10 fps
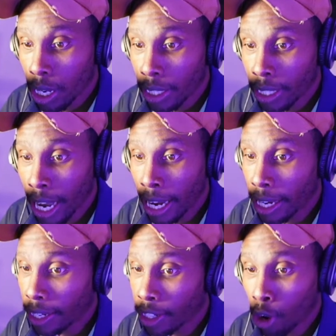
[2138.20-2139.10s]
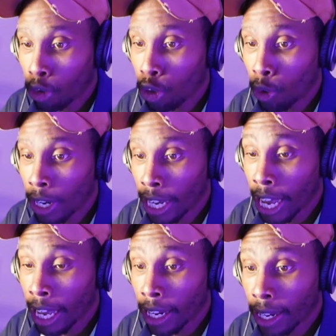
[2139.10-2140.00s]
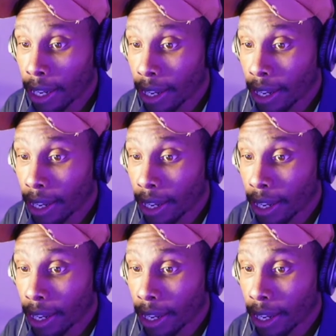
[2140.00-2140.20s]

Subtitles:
and say, don't do it again.